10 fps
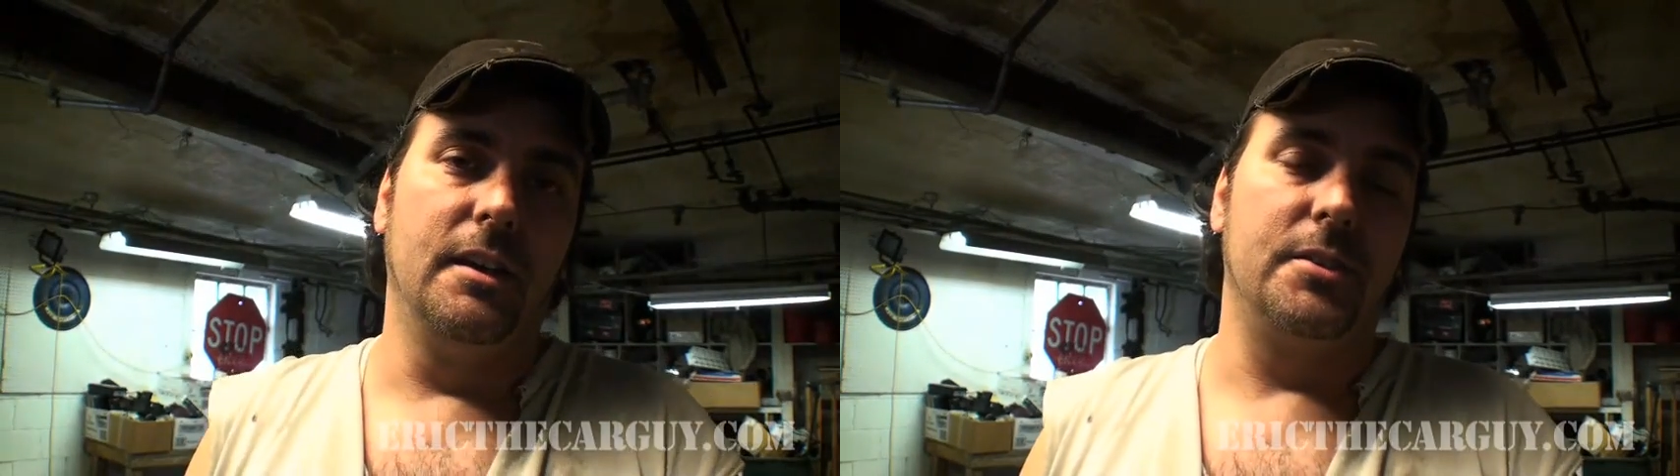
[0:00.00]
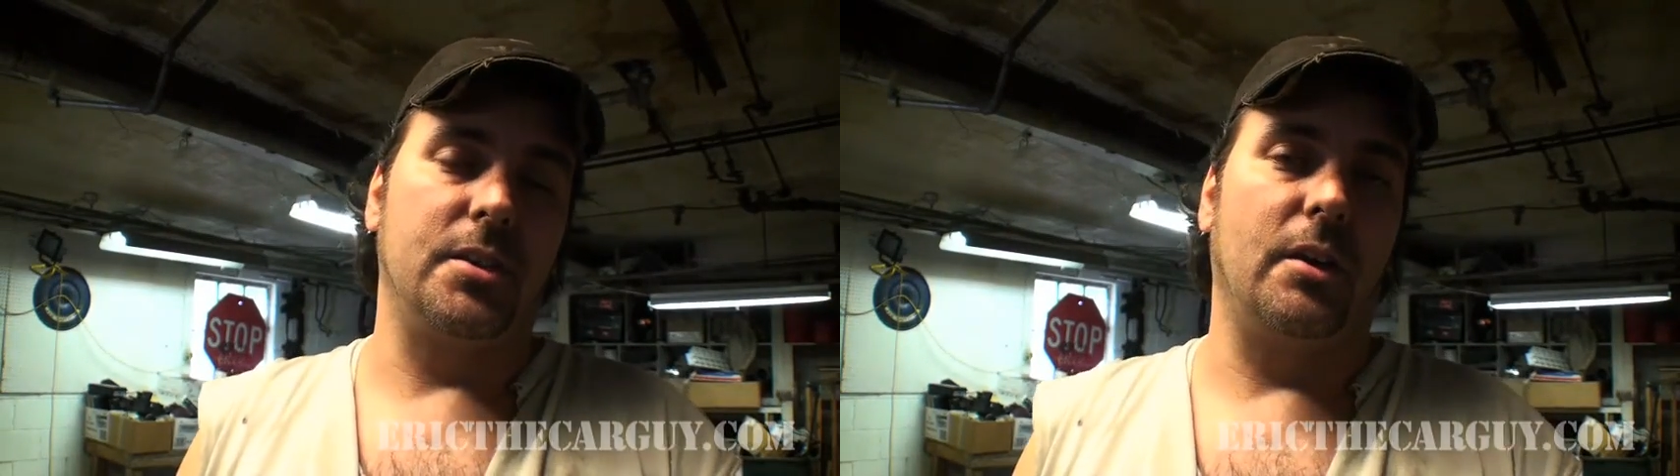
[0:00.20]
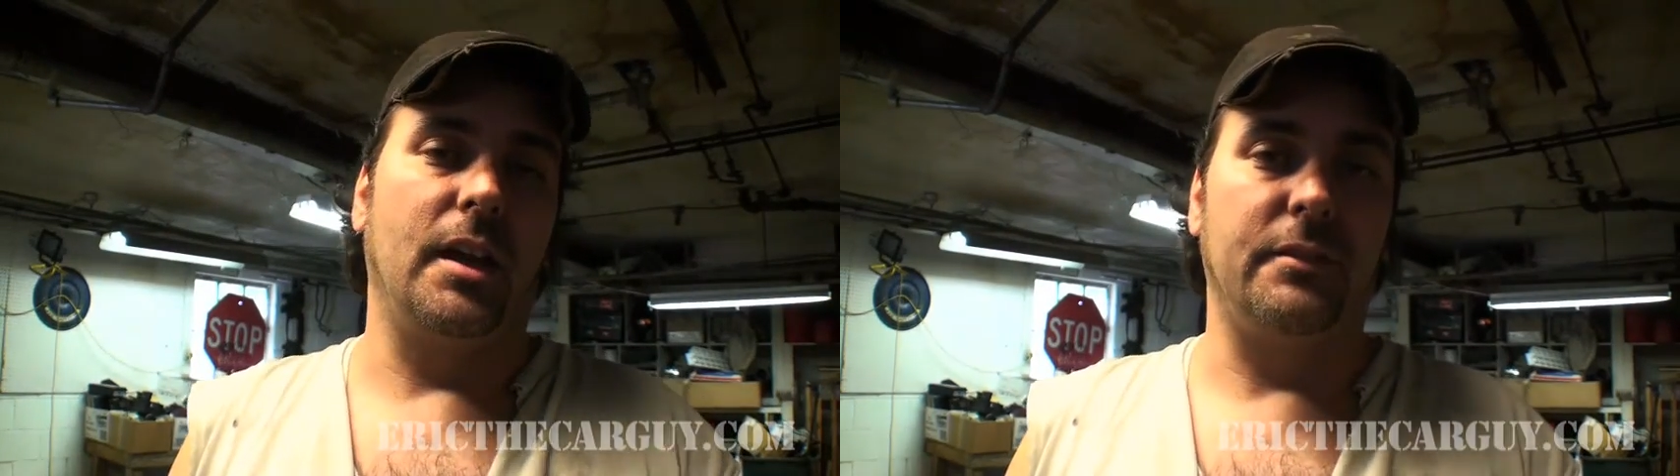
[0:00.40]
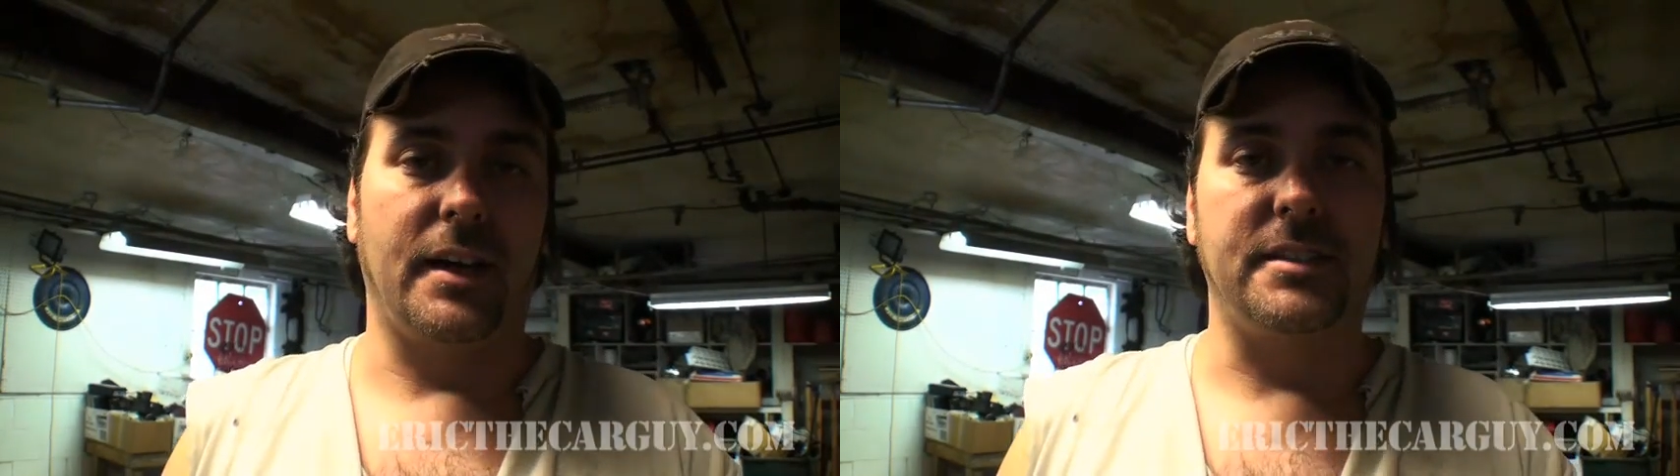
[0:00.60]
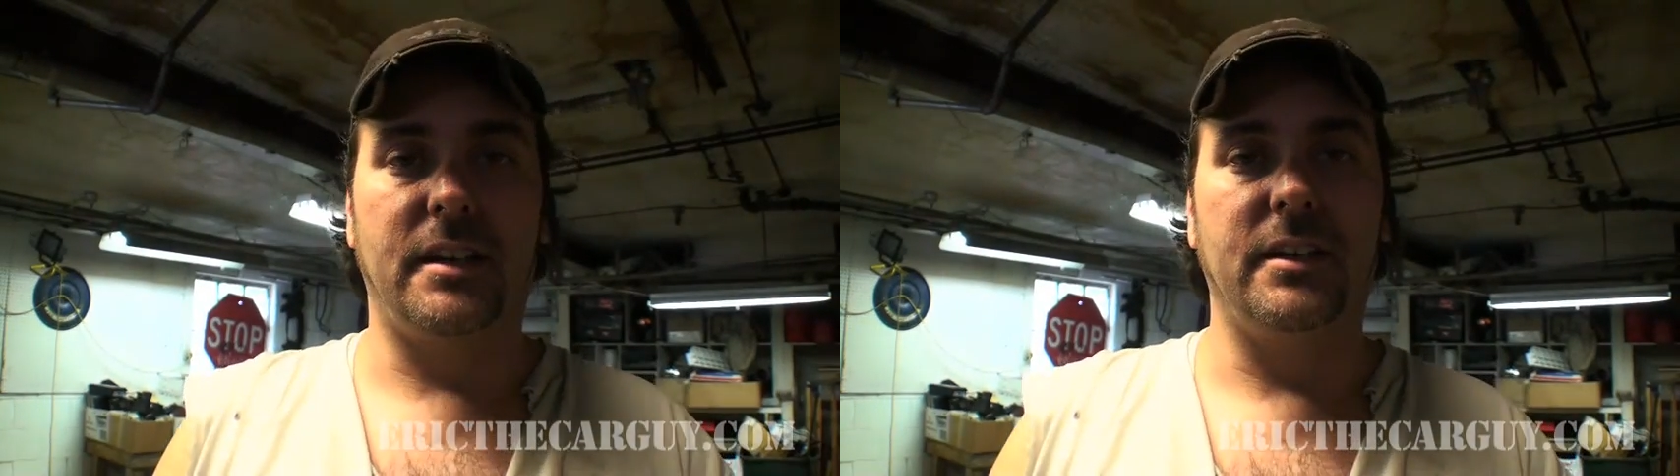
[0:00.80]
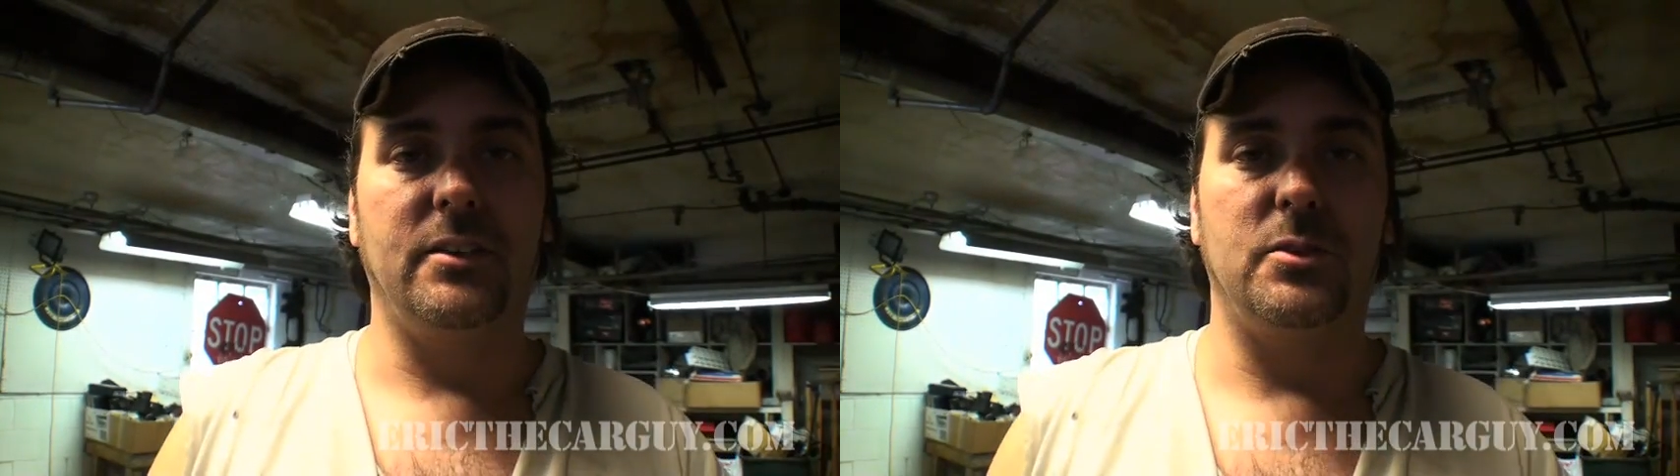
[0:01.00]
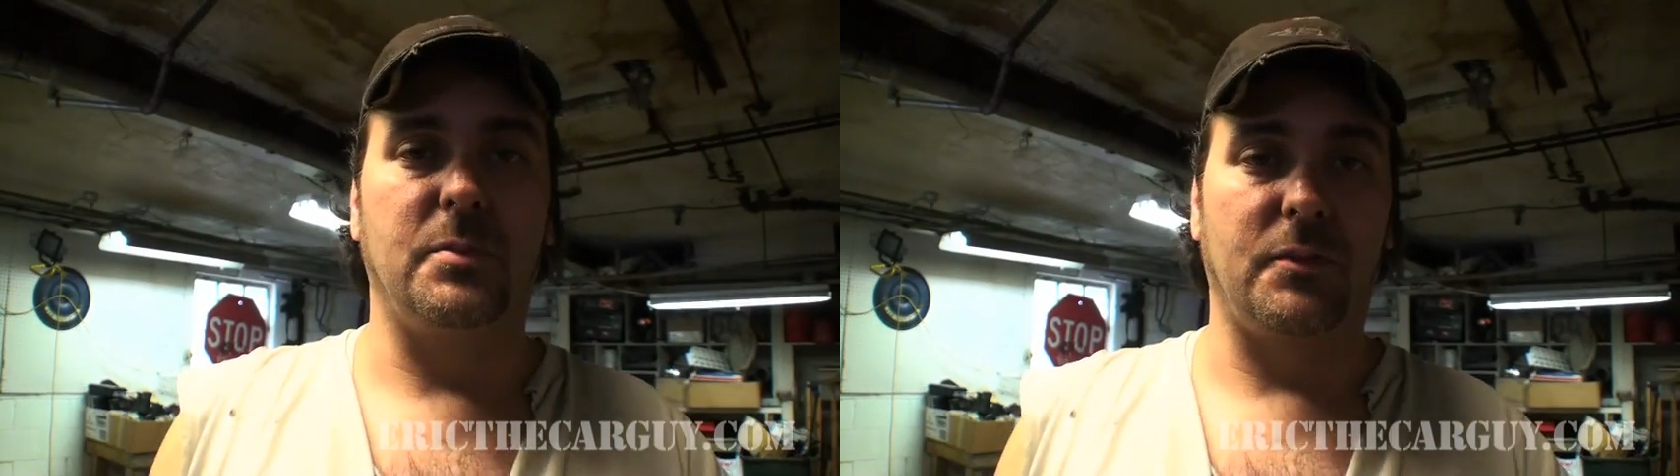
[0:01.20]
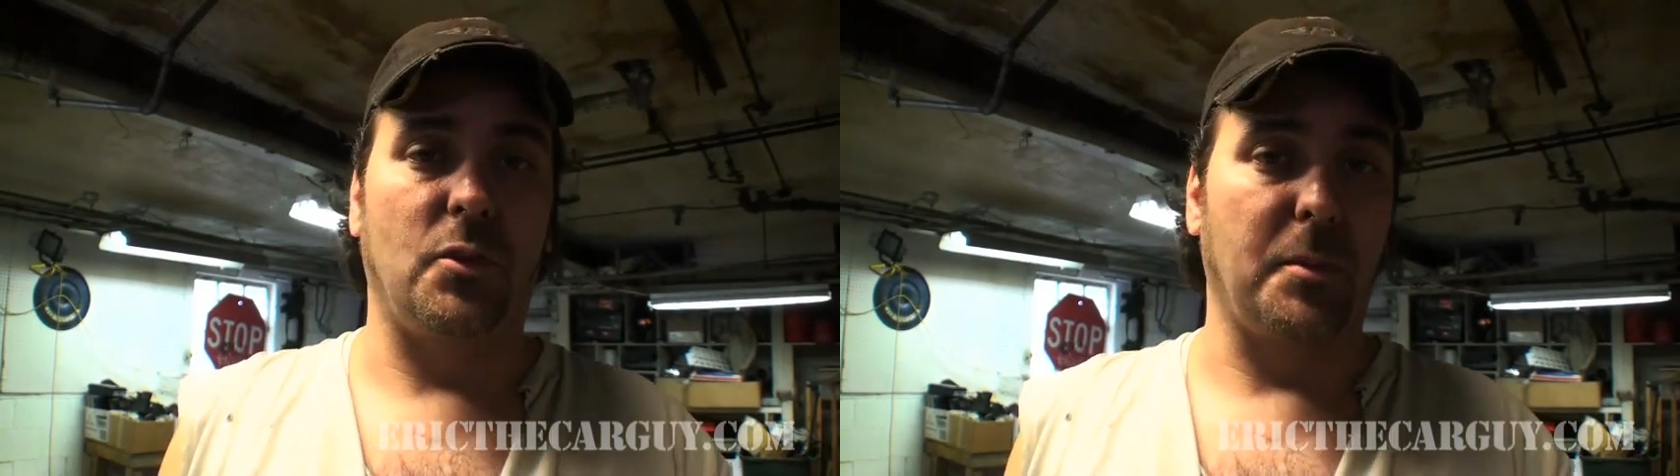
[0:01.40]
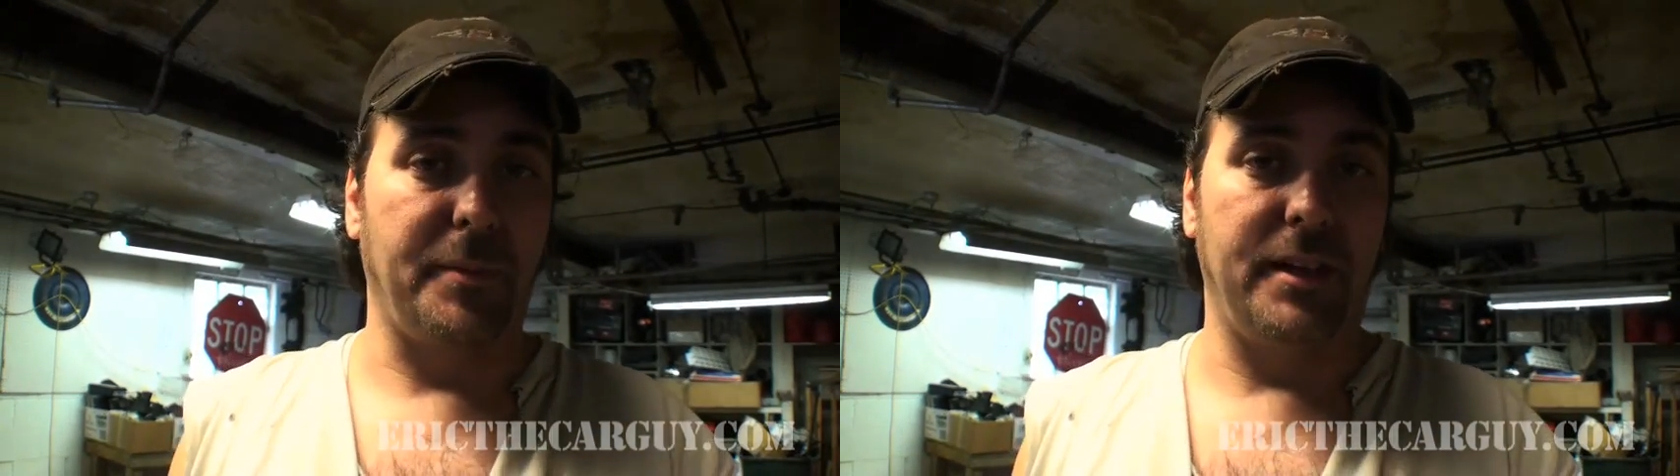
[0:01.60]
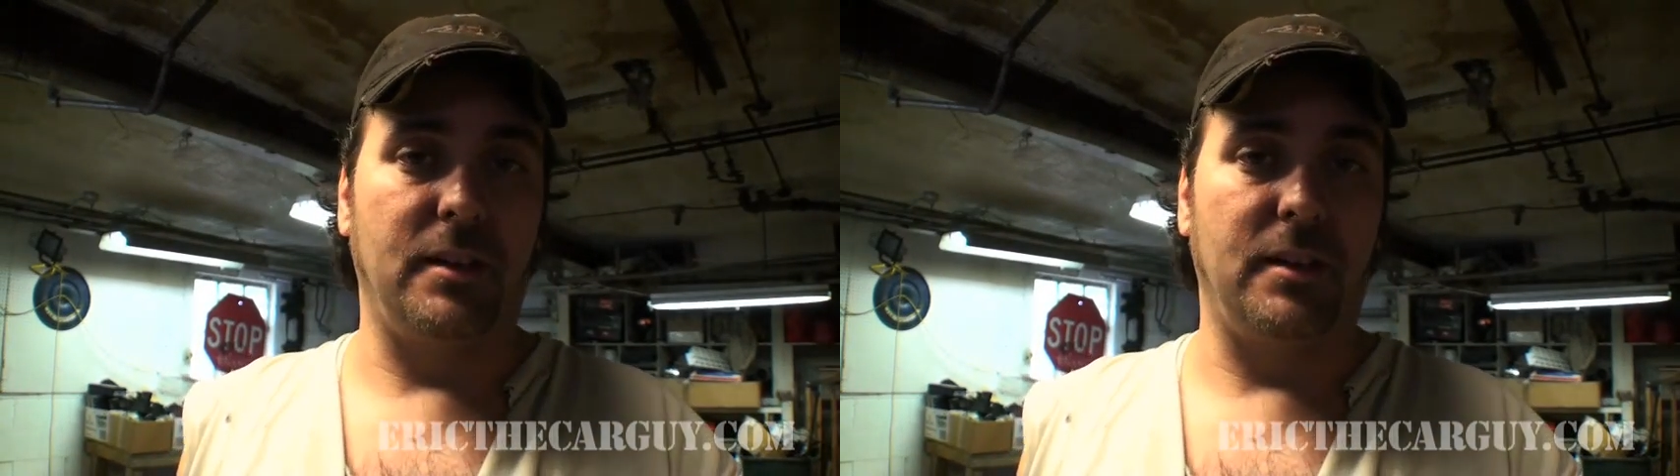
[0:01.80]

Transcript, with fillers: So if I tell you to perform a,